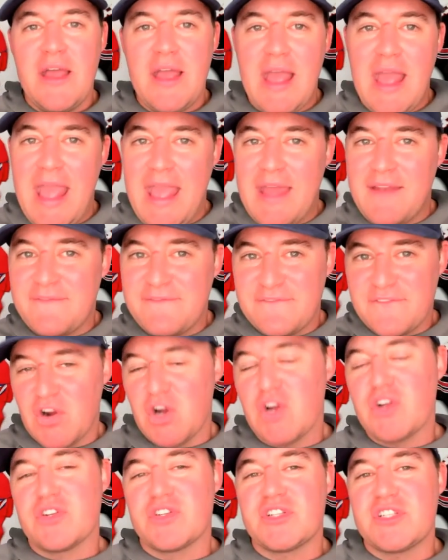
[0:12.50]
and
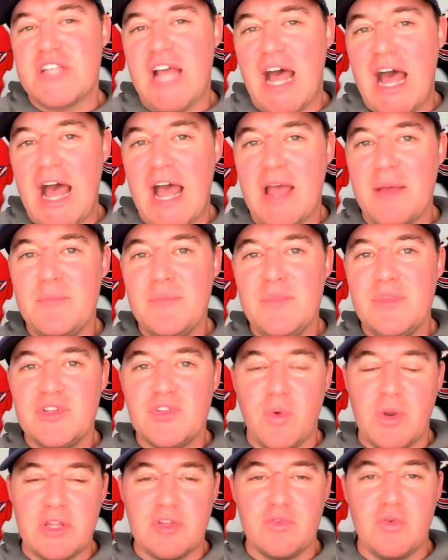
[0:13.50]
first time
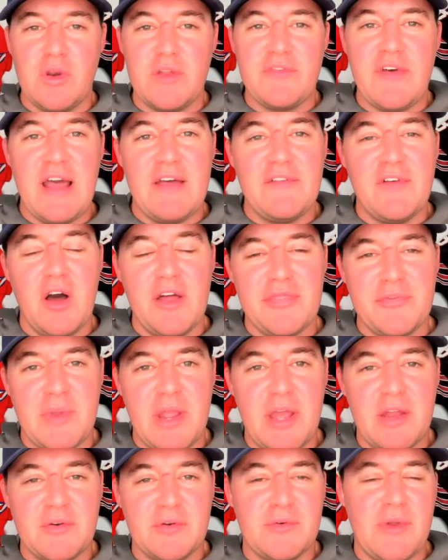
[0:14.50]
2025 On
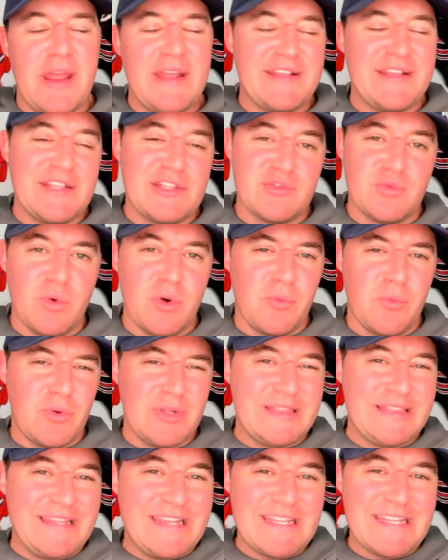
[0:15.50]
300 rankings were
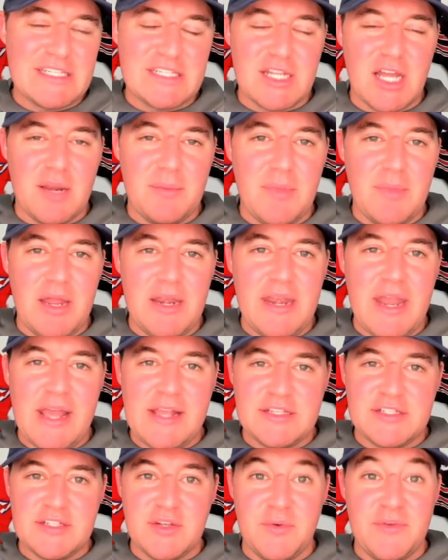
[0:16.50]
released on
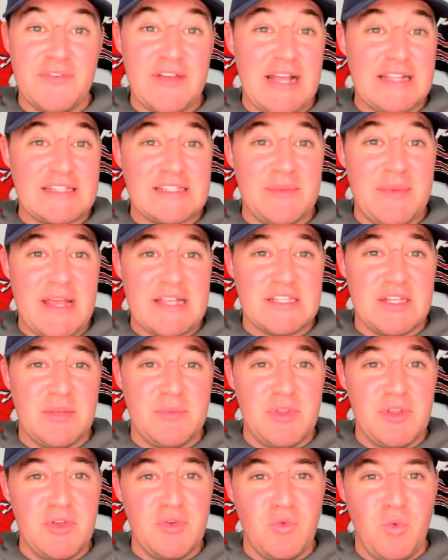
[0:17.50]
Monday. So we've got some
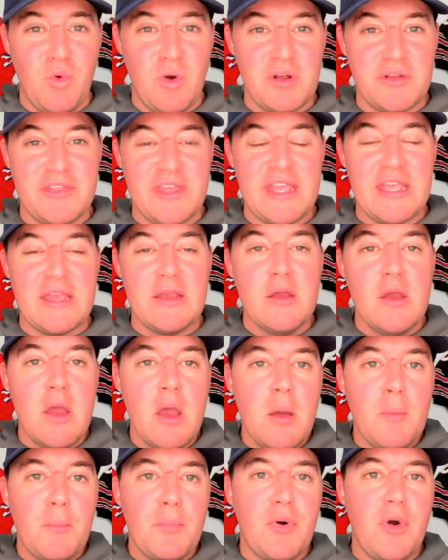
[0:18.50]
SMU worthy
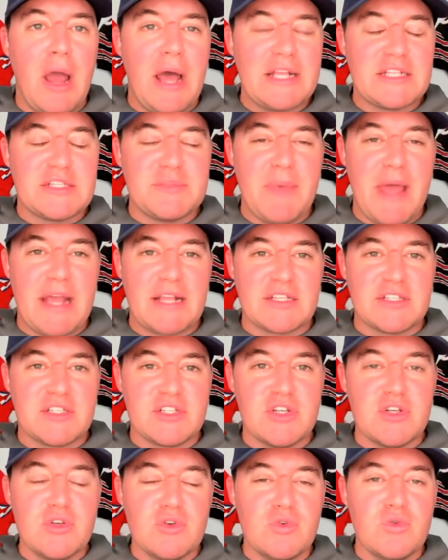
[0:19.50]
prospects
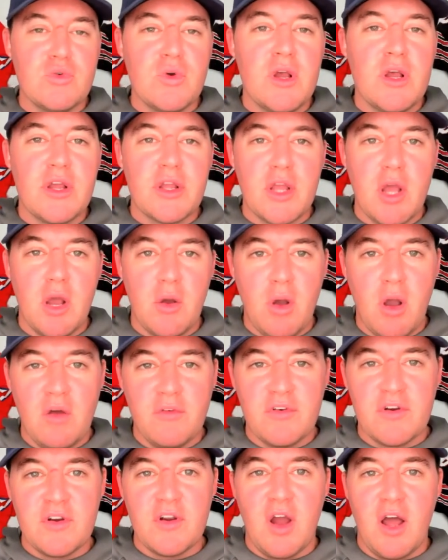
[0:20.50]
to go
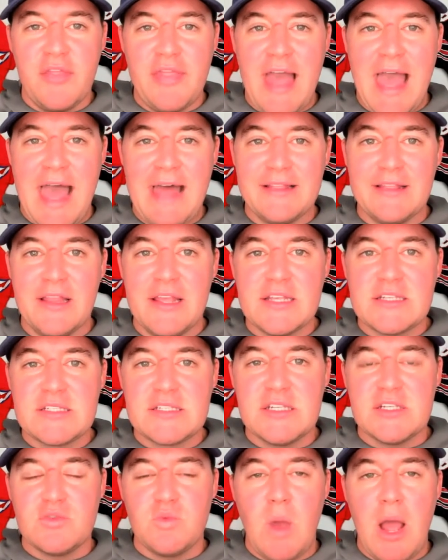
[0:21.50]
over on that
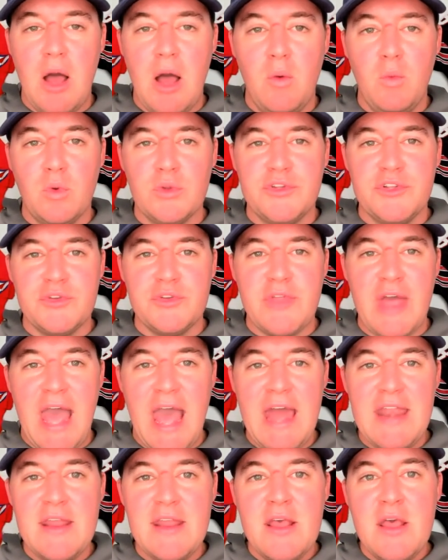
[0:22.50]
list as well. We'll do
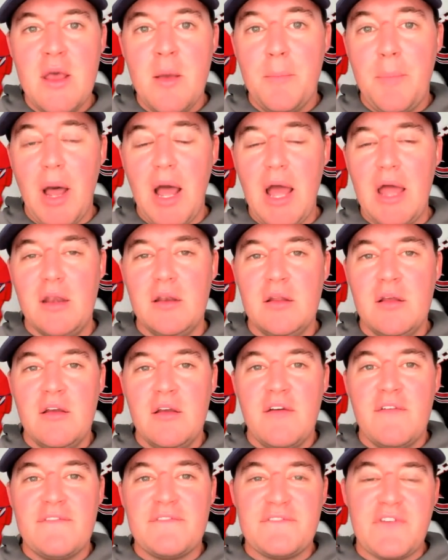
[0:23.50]
that. But
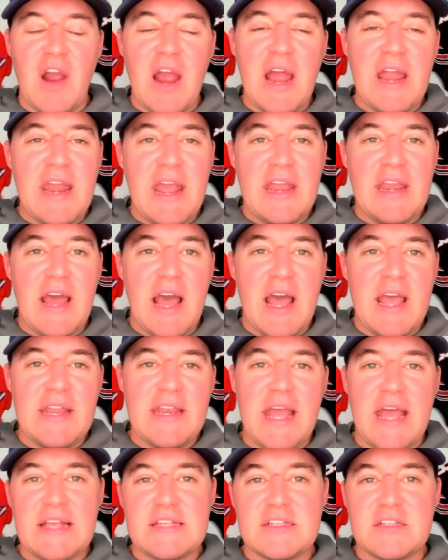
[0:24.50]
Friday night,
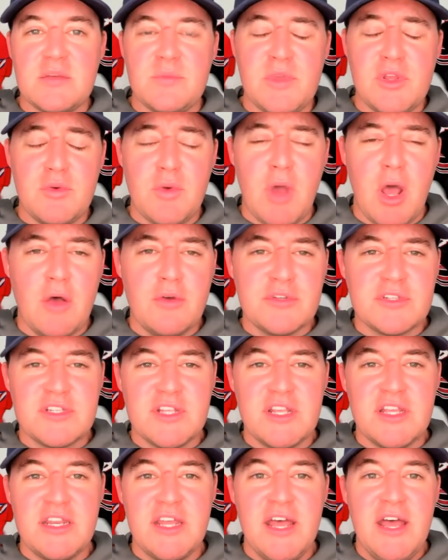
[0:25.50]
SMU
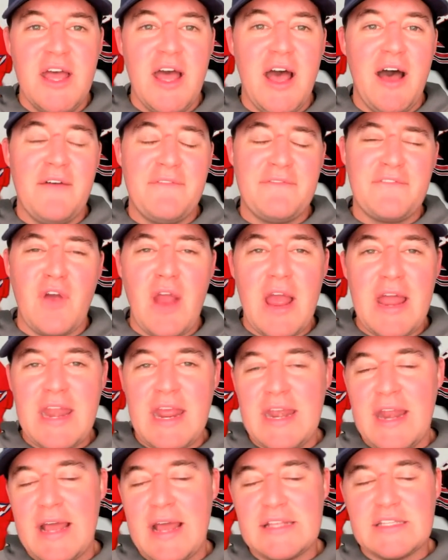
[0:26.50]
hosted a Friday
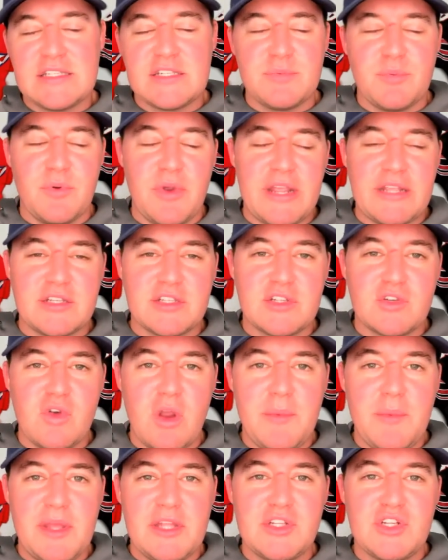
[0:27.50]
night spring
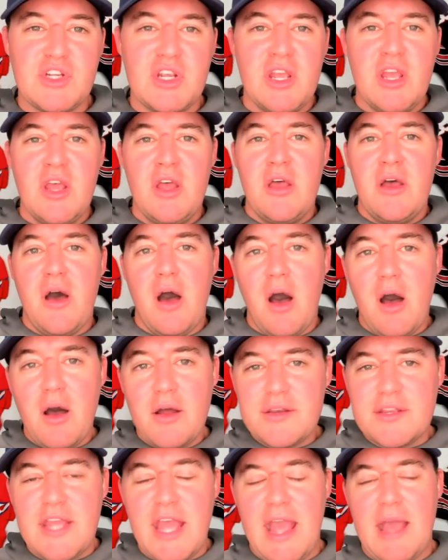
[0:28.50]
scrimmage.
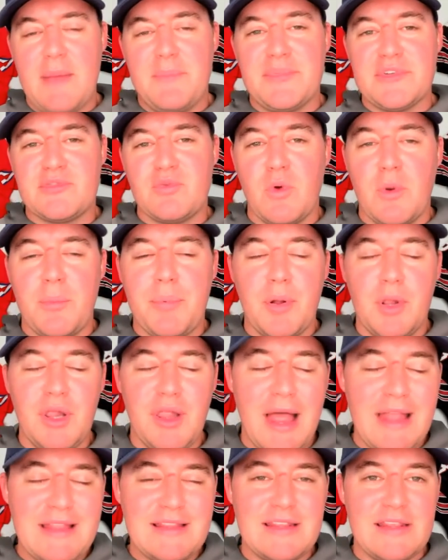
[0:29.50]
On campus were
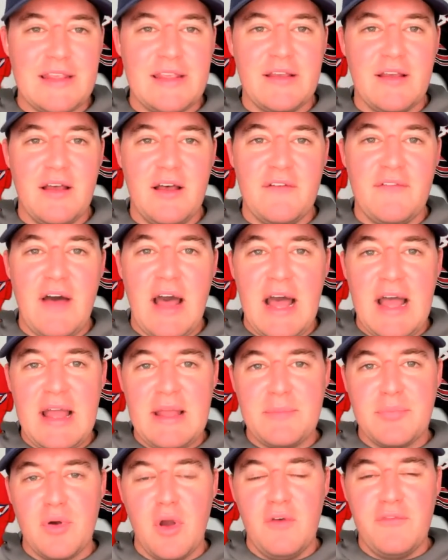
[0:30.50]
plenty of
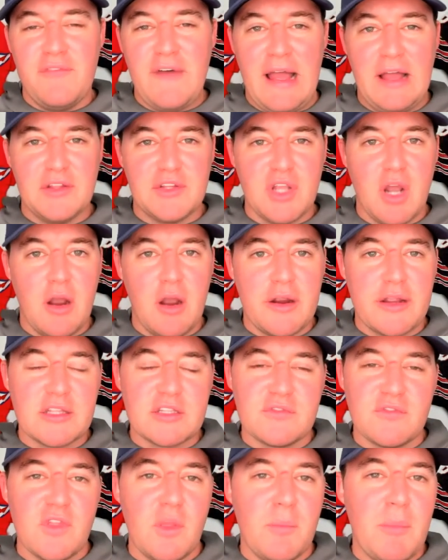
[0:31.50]
high-profile
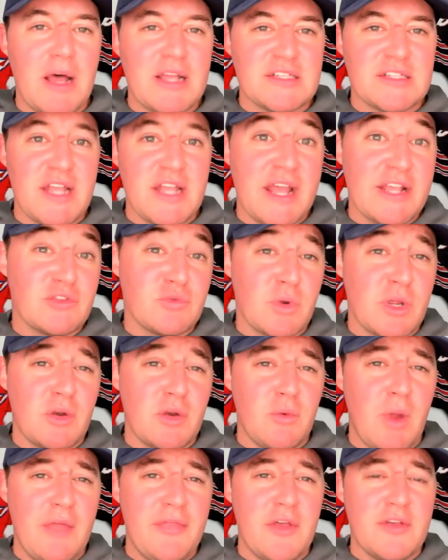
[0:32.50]
targets for the Mustangs. We're going to
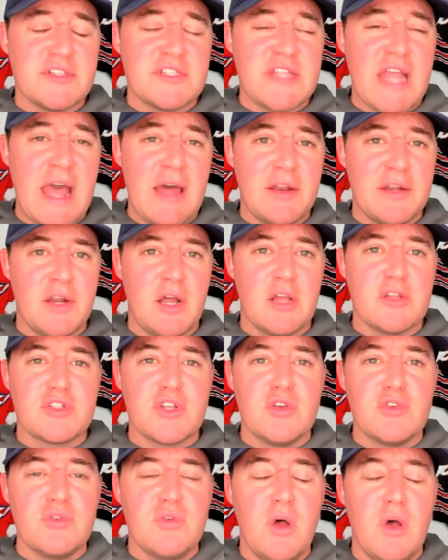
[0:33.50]
run those down and
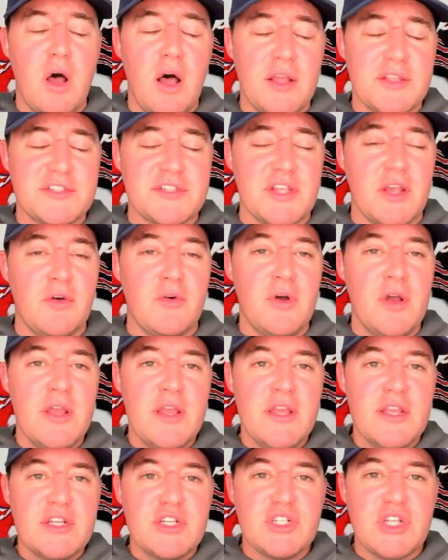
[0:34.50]
also
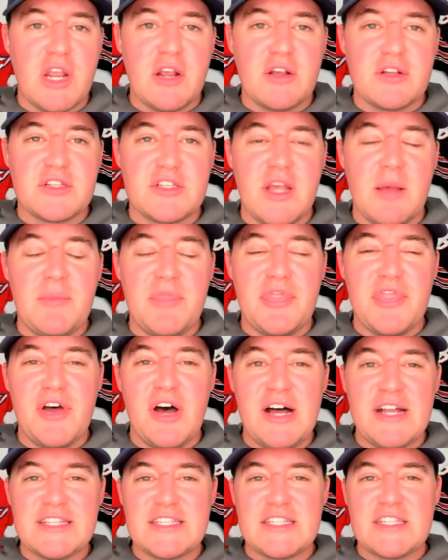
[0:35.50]
share some
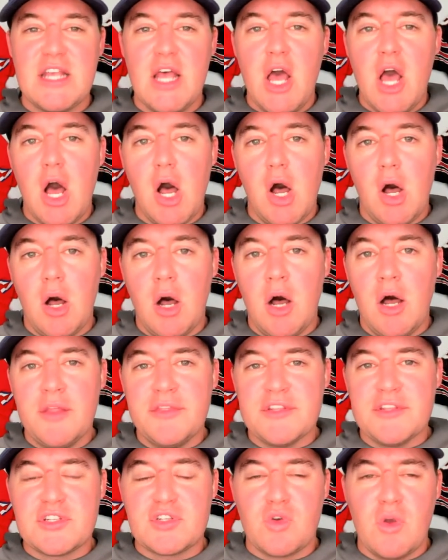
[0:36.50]
thoughts
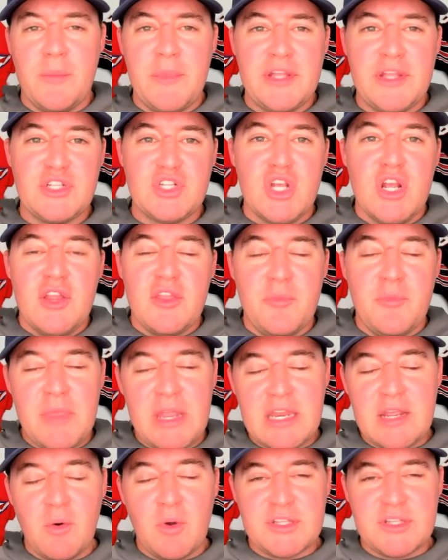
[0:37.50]
on the scrimmage. The
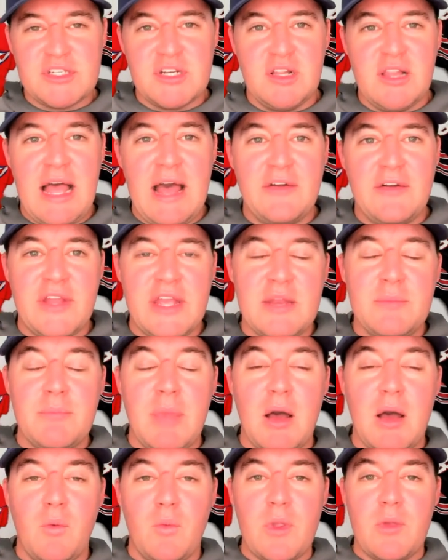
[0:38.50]
media wasn't allowed in,
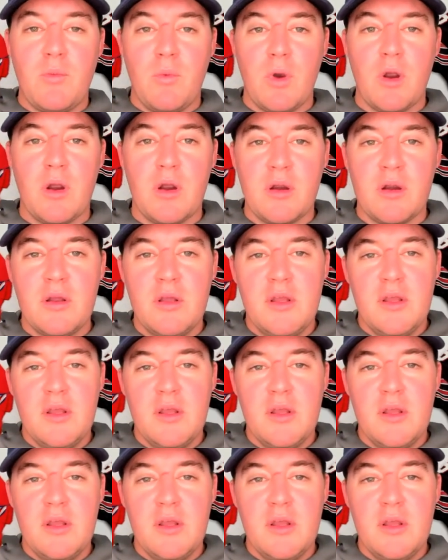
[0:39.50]
but we were